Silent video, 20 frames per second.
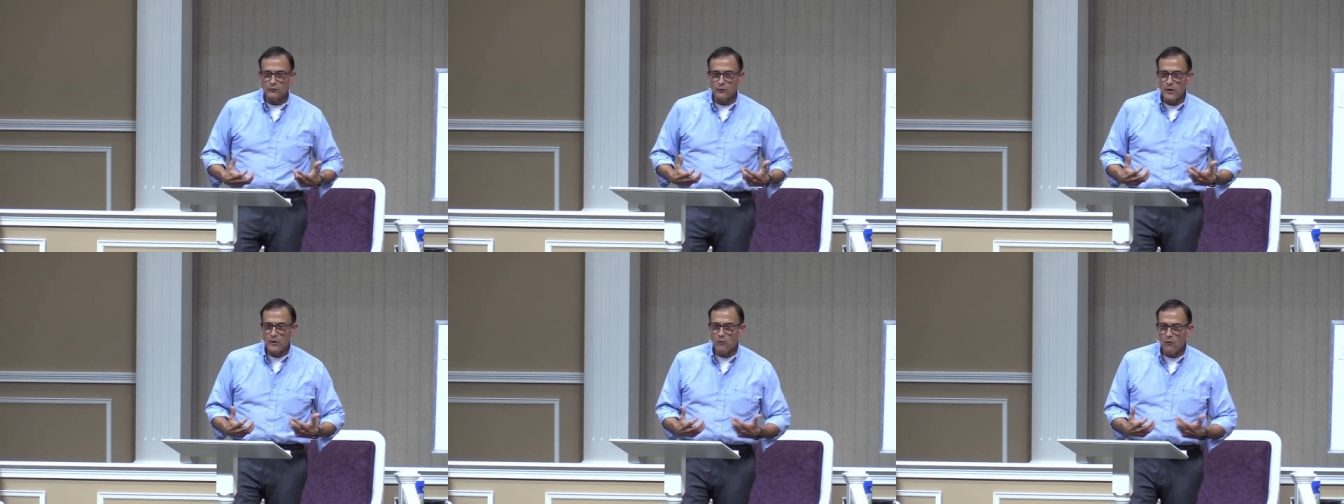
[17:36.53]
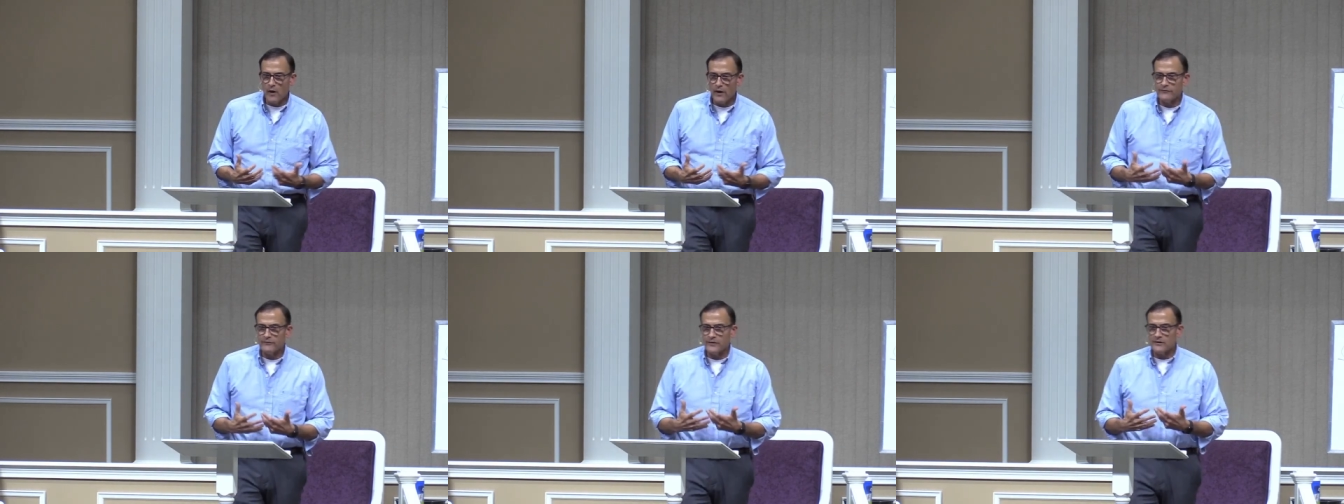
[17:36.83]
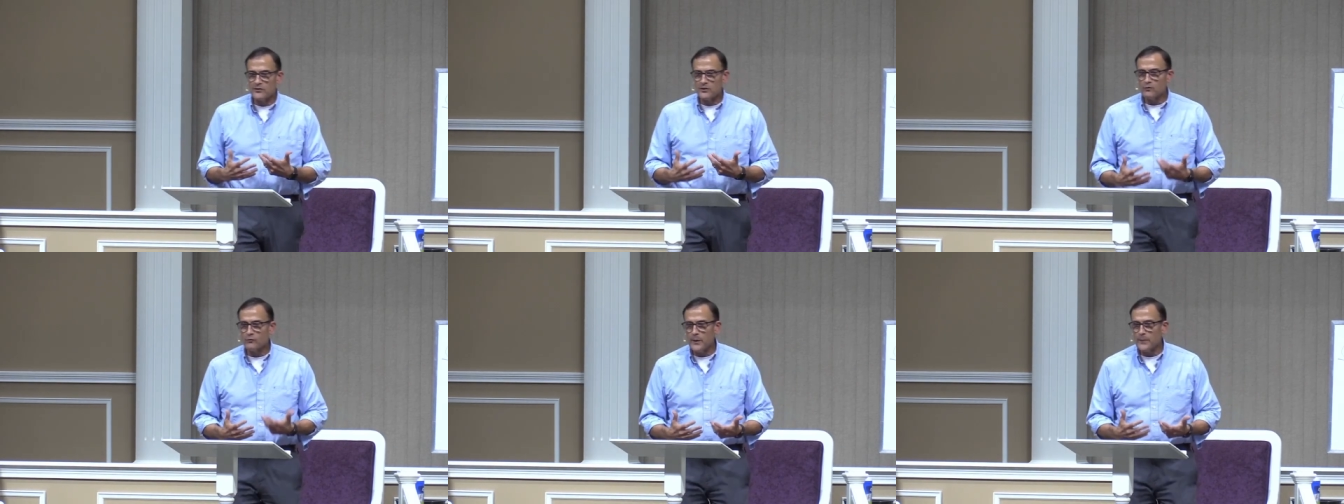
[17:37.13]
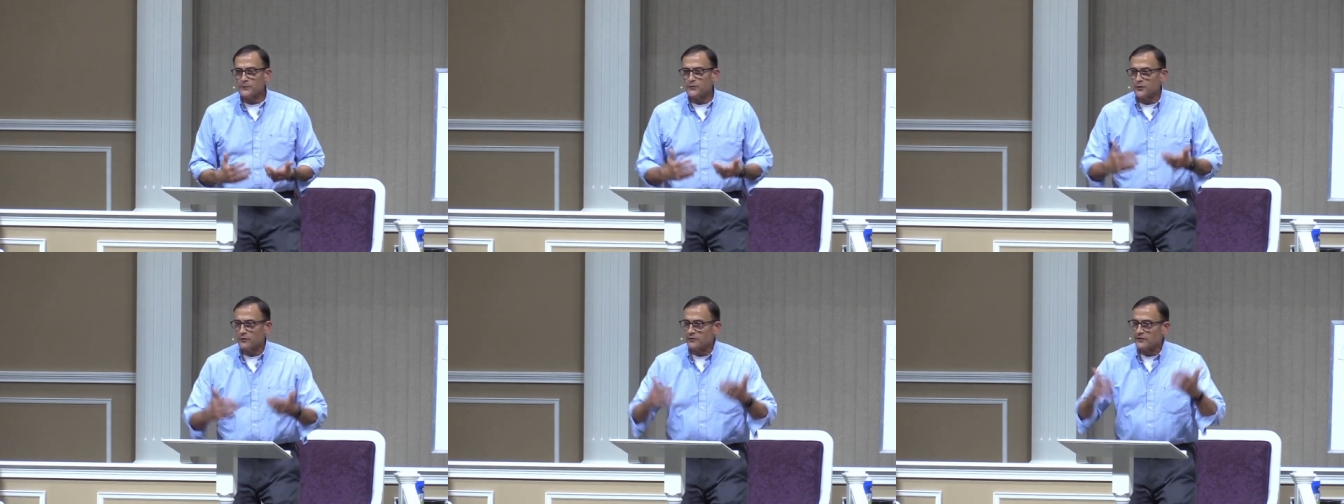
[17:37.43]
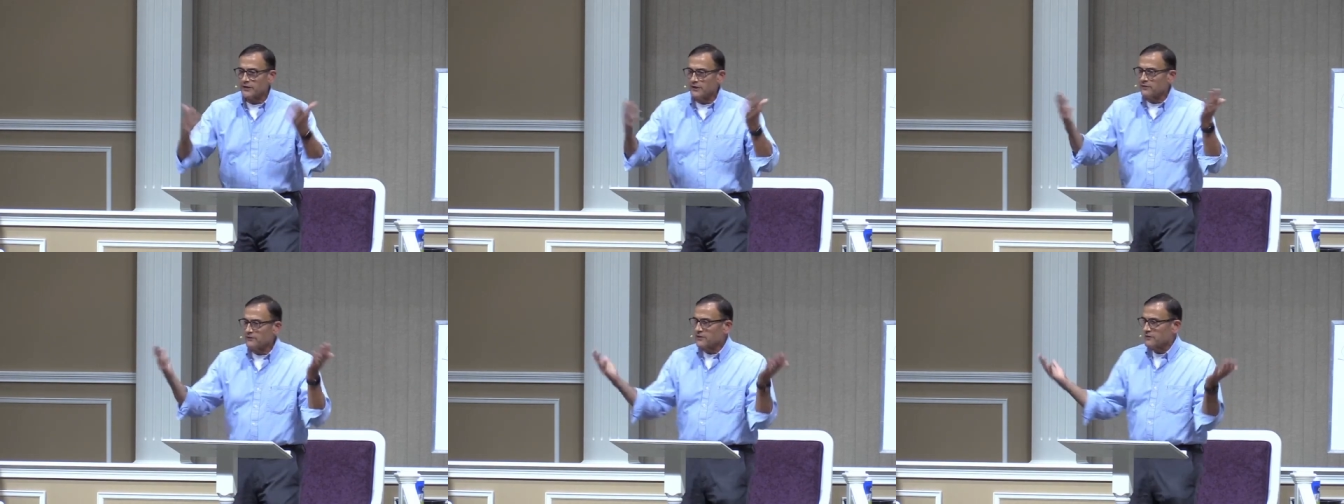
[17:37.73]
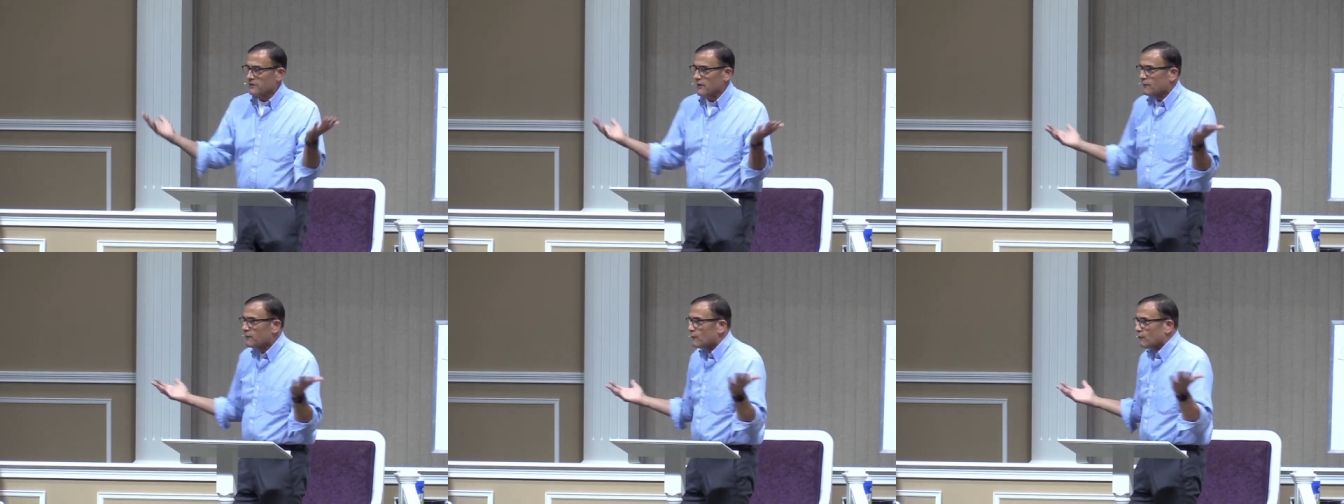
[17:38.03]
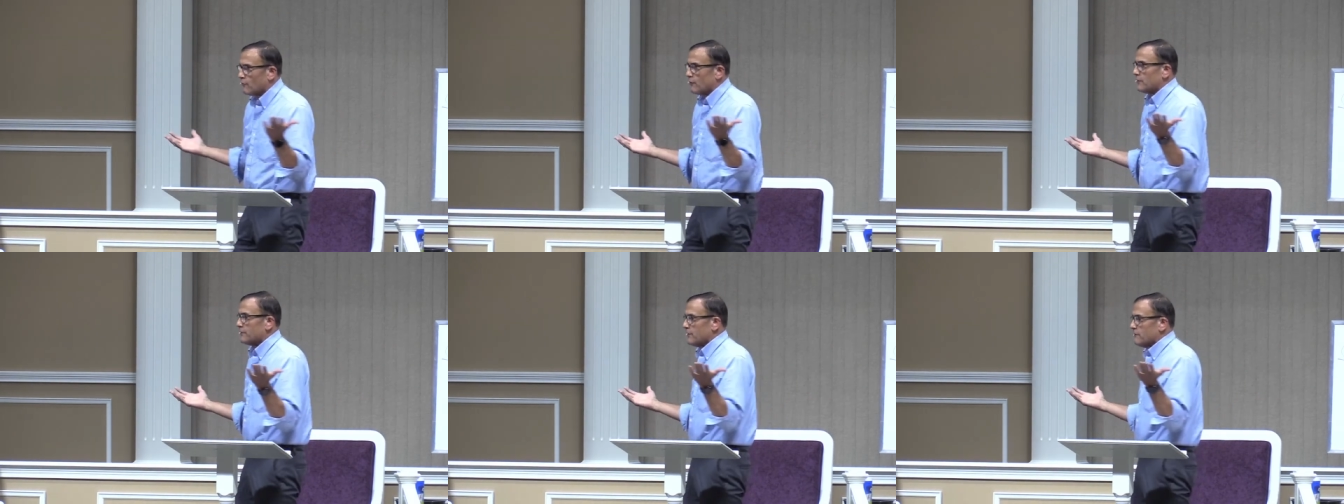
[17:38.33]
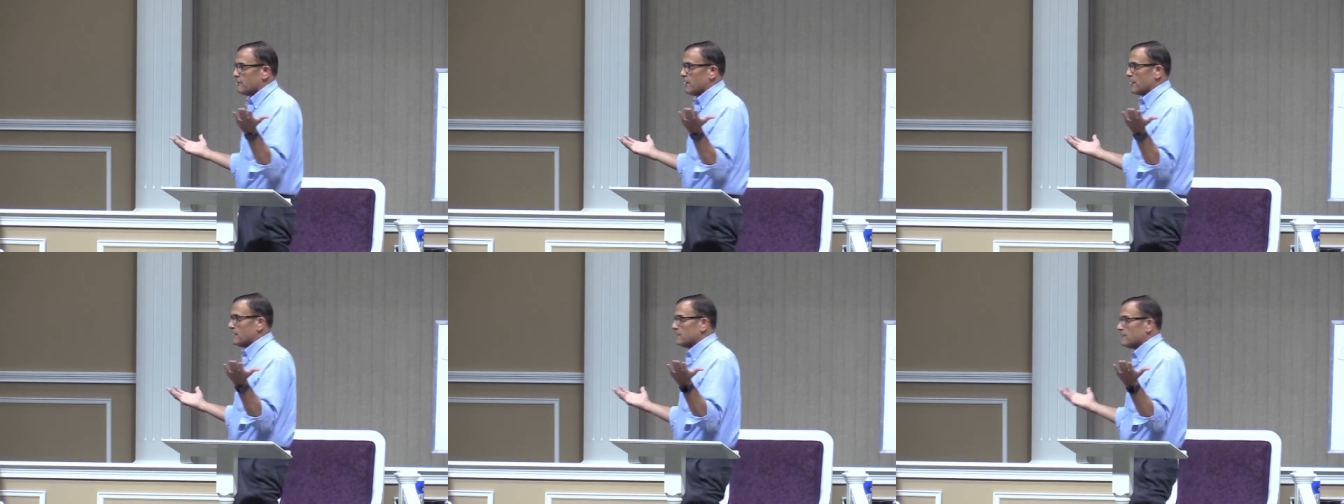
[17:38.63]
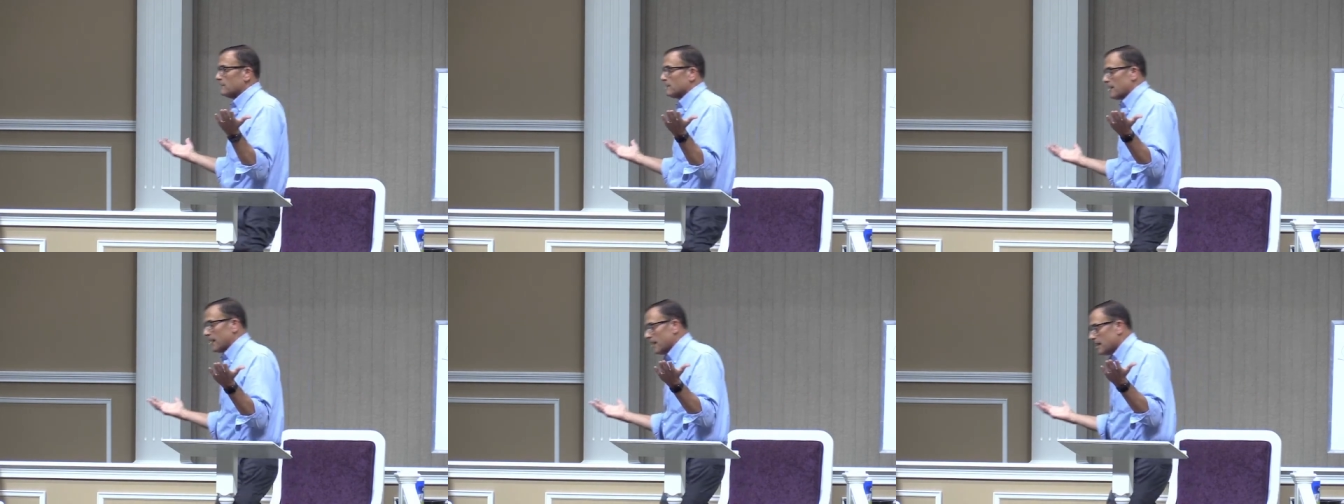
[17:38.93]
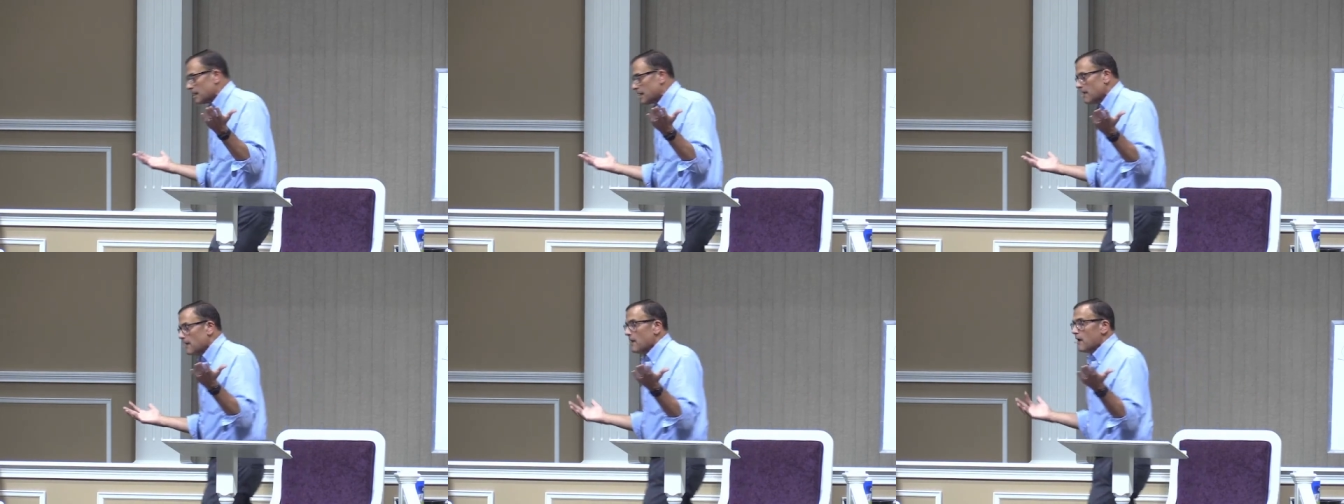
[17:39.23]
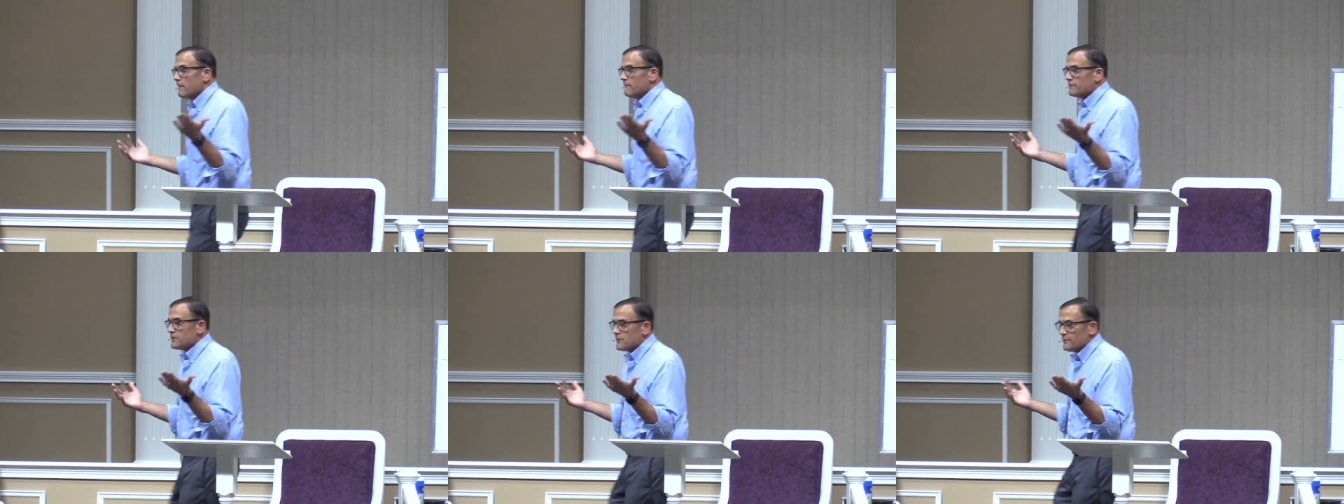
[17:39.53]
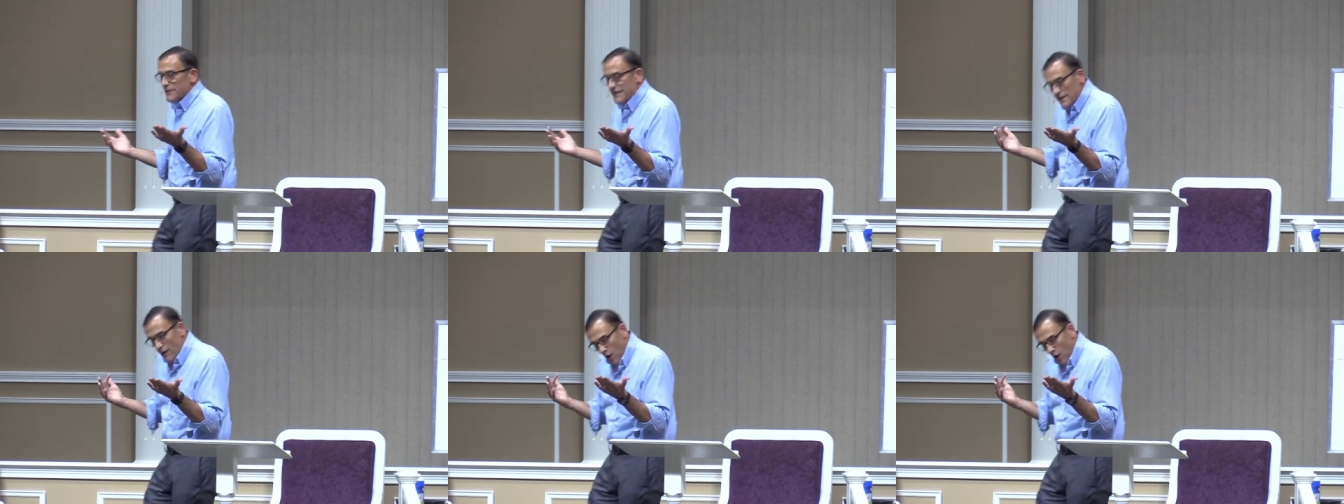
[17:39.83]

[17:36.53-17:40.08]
We want the scriptures, here's another word you might like, to be